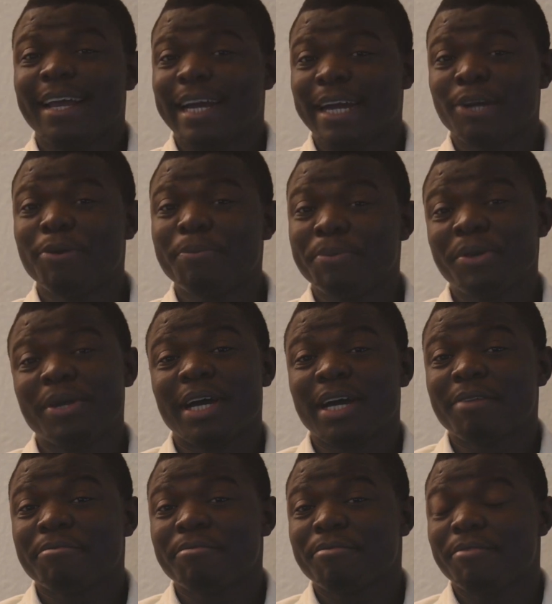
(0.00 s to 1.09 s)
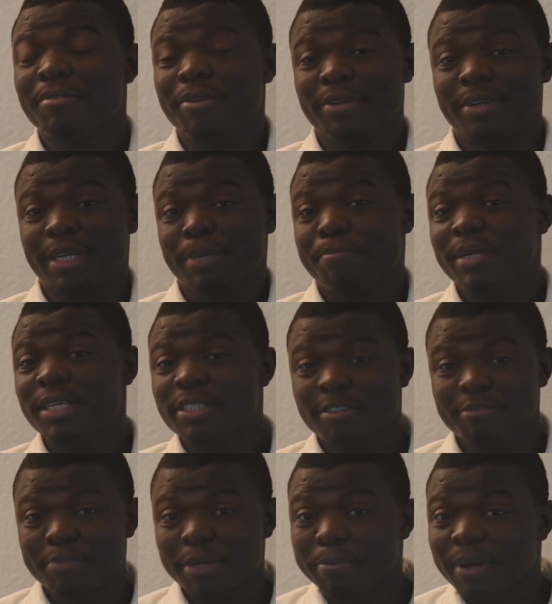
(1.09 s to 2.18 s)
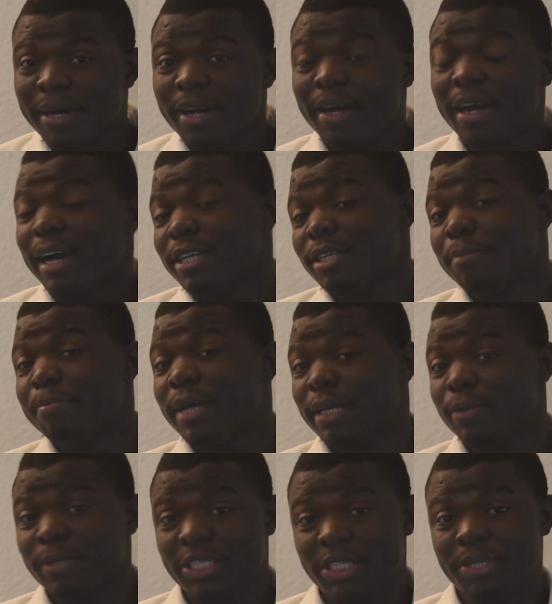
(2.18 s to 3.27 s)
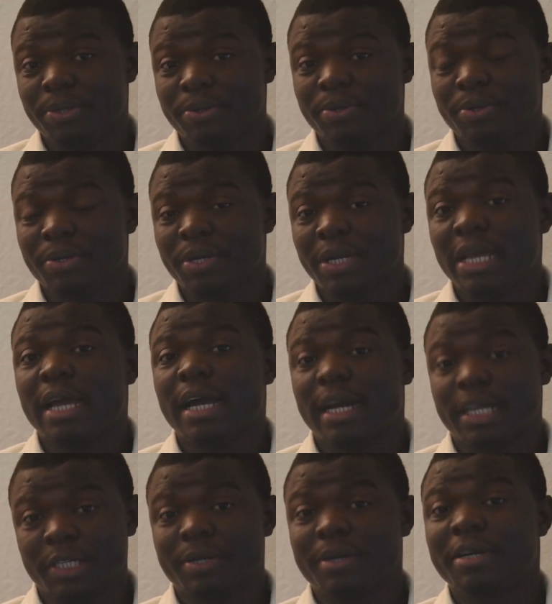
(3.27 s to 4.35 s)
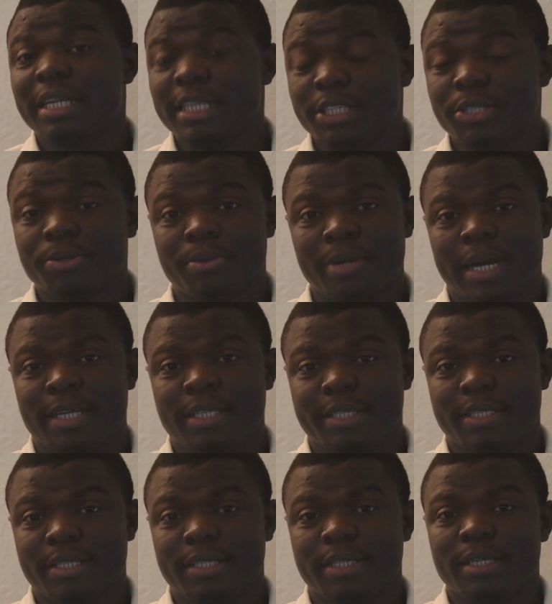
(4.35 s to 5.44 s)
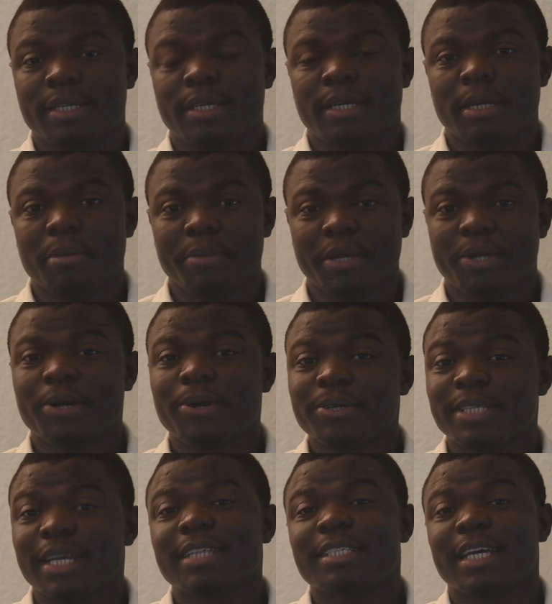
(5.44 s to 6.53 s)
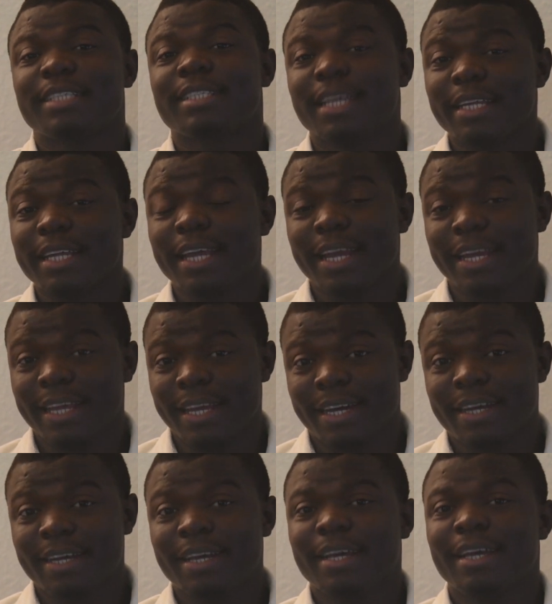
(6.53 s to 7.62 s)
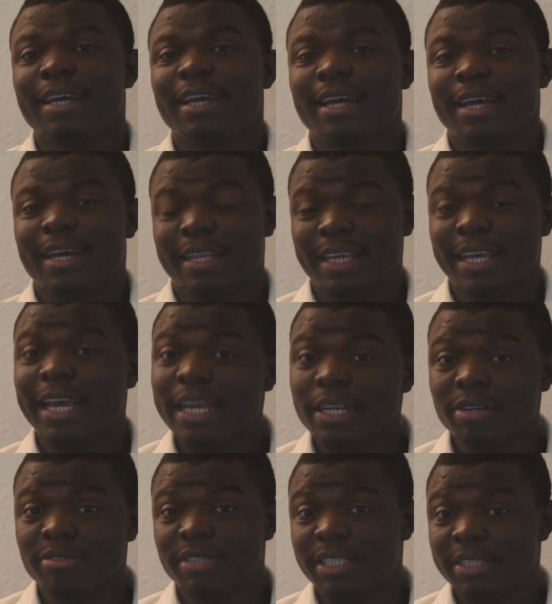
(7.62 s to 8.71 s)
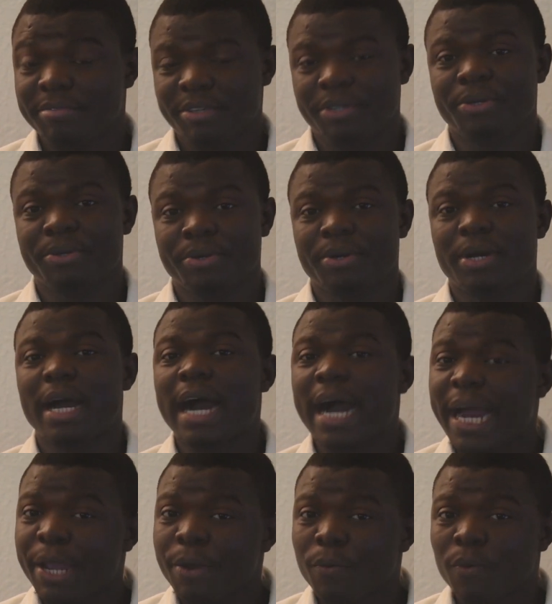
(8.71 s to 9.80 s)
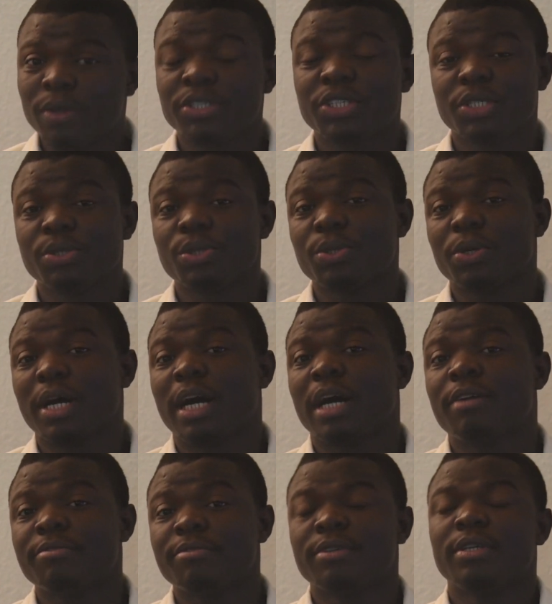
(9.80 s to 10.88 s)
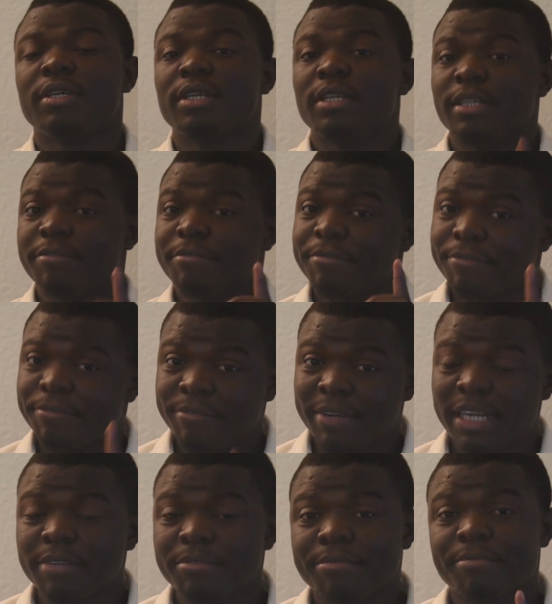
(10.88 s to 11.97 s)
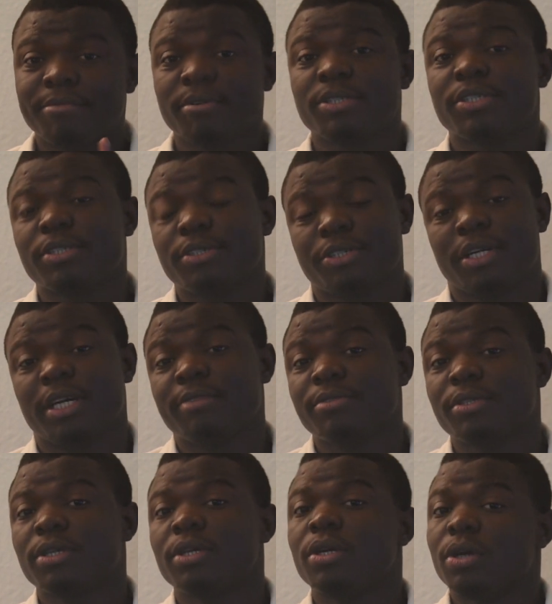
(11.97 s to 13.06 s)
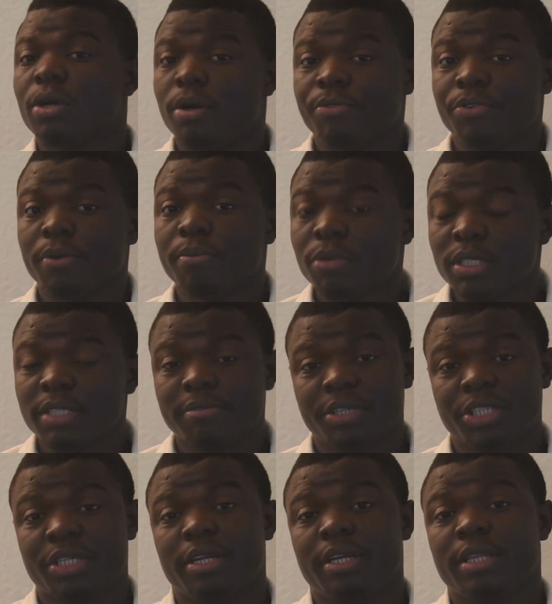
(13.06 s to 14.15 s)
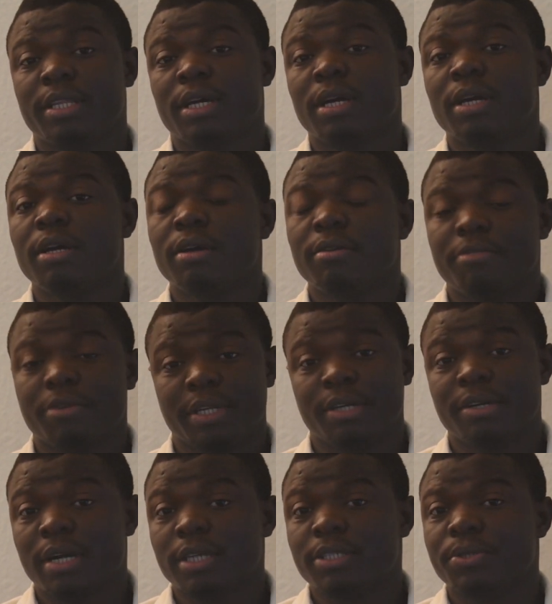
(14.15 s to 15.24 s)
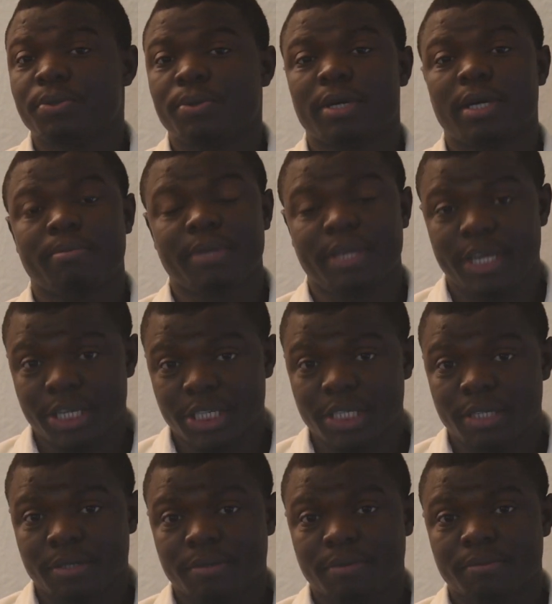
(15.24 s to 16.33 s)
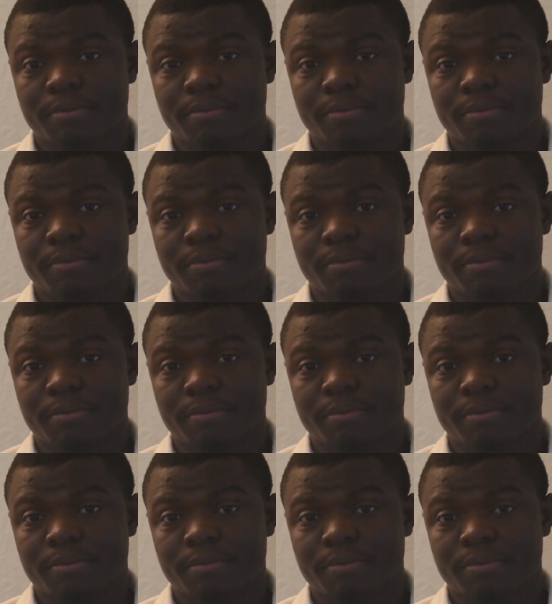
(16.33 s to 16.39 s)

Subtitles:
I hope you have the piece of paper and your pen with you and you are ready to write, because as I said earlier, at the end of this video, I want you to have the very first draft of your motivation letter for the grad school application.